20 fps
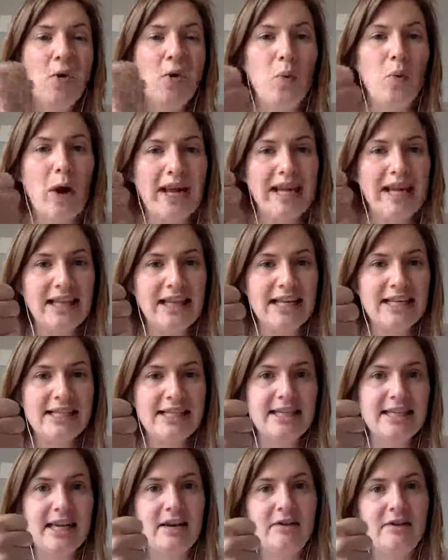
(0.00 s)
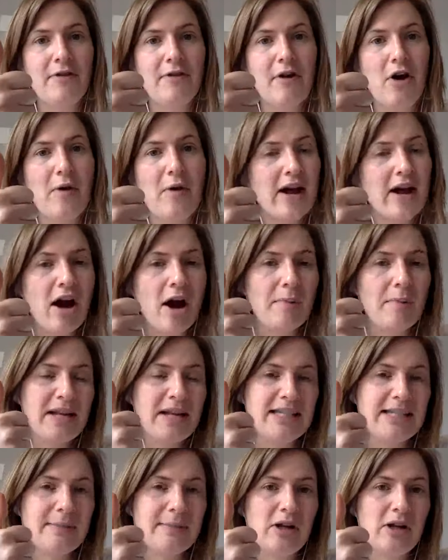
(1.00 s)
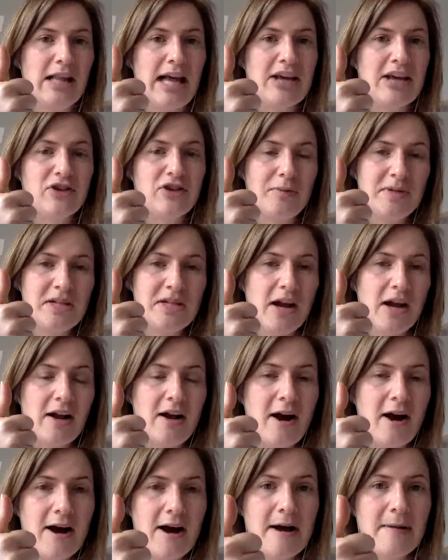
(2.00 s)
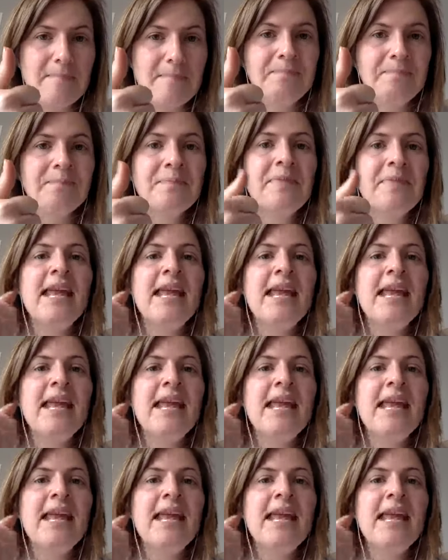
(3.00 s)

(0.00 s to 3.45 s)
whitelist info@comprehensibleclassroom.com.